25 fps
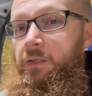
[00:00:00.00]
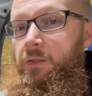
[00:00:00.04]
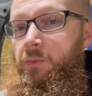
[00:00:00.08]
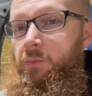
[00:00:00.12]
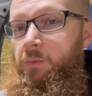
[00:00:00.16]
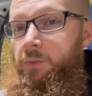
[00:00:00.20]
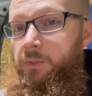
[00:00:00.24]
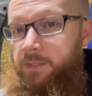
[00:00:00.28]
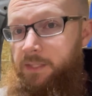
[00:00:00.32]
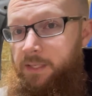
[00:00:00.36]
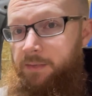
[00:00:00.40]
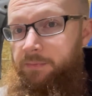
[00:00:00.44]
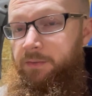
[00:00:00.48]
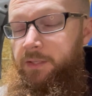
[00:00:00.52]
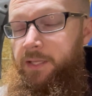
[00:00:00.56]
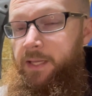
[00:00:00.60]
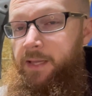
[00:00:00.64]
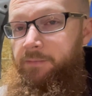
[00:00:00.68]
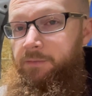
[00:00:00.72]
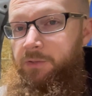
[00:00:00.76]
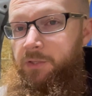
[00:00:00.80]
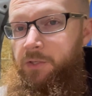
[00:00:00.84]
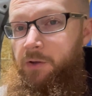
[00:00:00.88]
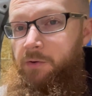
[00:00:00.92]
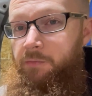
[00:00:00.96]
we'll definitely
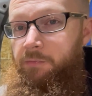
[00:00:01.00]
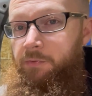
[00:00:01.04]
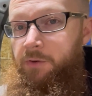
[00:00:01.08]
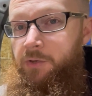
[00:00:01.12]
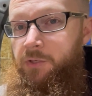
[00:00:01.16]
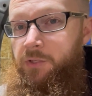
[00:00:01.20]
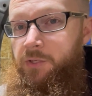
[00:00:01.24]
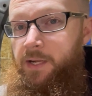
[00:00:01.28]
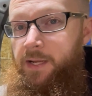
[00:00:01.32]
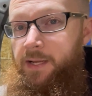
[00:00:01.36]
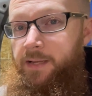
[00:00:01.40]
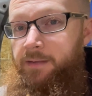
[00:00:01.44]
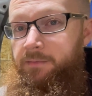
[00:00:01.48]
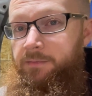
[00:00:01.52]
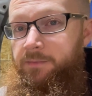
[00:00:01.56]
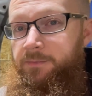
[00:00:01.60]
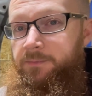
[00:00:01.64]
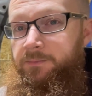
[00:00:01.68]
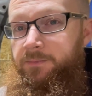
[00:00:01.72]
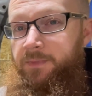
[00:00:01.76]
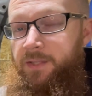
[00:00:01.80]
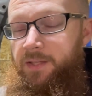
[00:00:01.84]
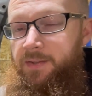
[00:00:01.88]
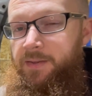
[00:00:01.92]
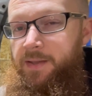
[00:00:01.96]
have to go for a drive
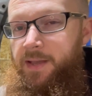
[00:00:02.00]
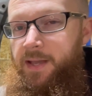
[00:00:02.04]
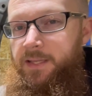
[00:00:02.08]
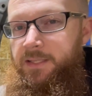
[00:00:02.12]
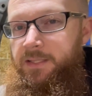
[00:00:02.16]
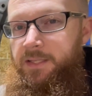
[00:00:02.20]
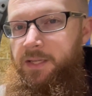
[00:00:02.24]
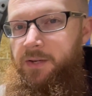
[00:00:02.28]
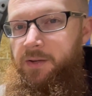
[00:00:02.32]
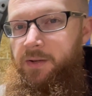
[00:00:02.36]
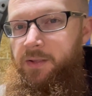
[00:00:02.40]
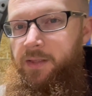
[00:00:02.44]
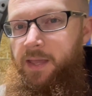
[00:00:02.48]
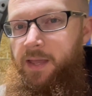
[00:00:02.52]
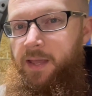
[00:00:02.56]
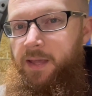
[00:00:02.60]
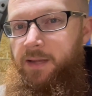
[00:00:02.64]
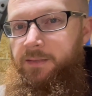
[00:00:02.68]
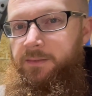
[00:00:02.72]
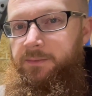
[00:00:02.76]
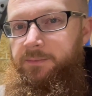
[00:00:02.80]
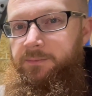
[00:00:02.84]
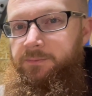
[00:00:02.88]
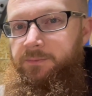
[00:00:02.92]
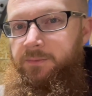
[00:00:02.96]
and let you guys hear
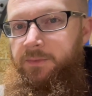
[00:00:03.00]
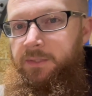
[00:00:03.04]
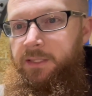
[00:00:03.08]
that.